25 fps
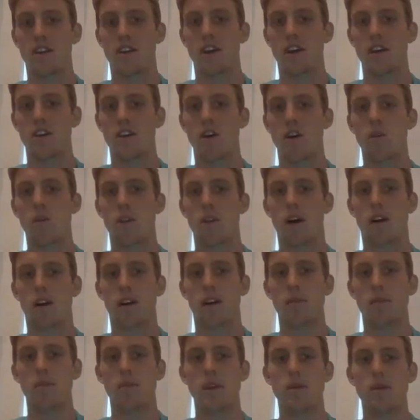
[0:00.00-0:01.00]
can no
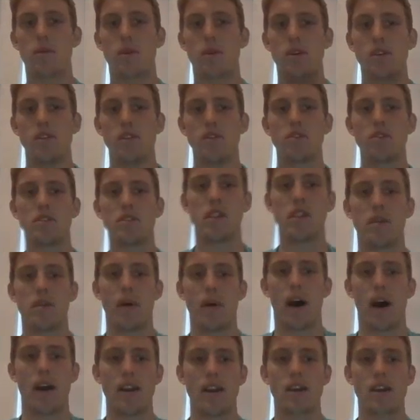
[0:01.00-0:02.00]
longer be produced in the
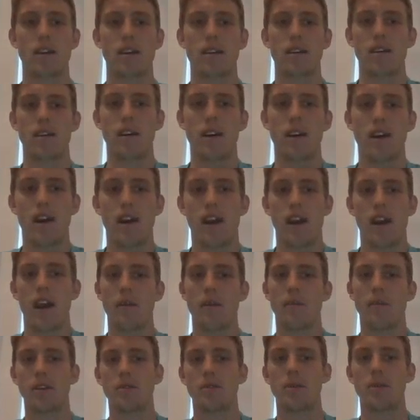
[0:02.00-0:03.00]
body
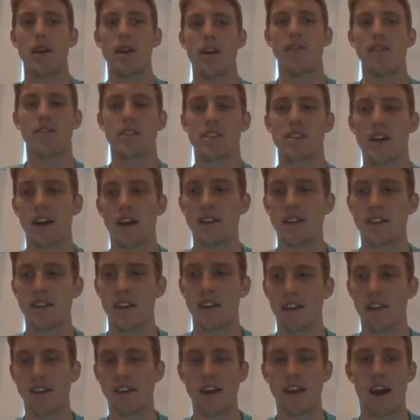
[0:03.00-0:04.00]
and must be emphasized
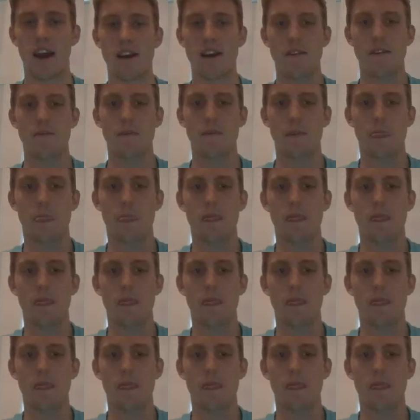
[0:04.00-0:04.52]
in the diet.